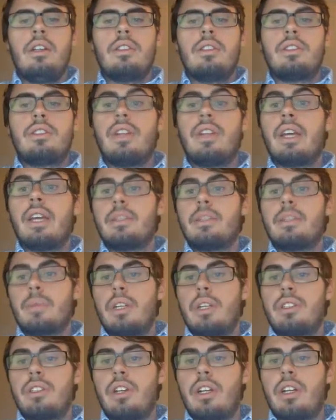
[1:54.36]
So next I'm
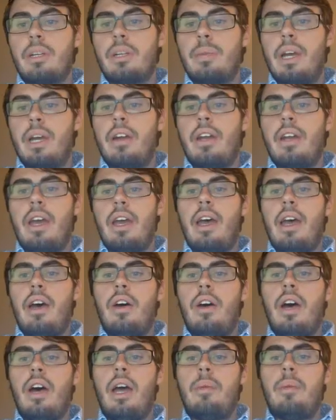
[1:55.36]
going to talk about
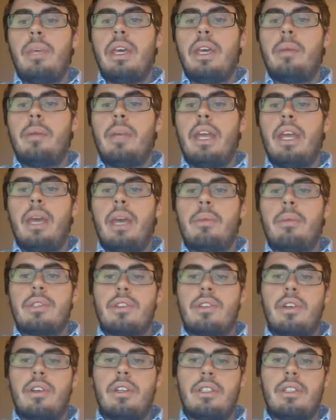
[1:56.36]
how IBM and
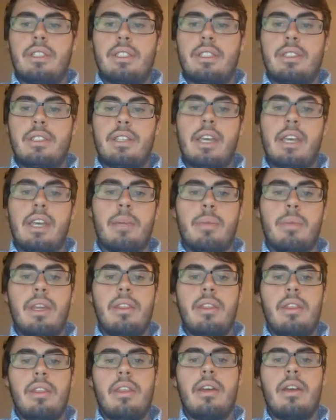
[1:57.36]
Amazon
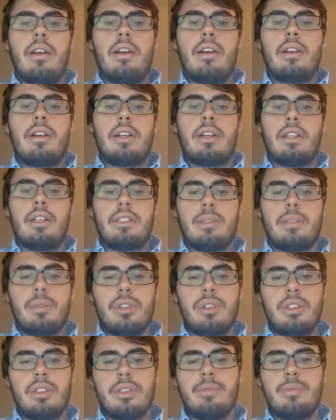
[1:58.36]
segment their
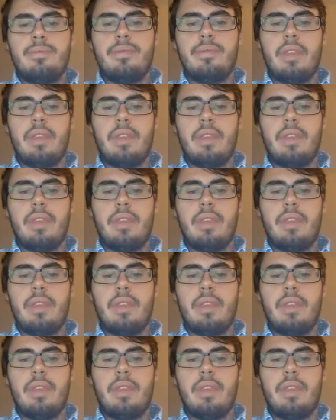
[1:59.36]
customers.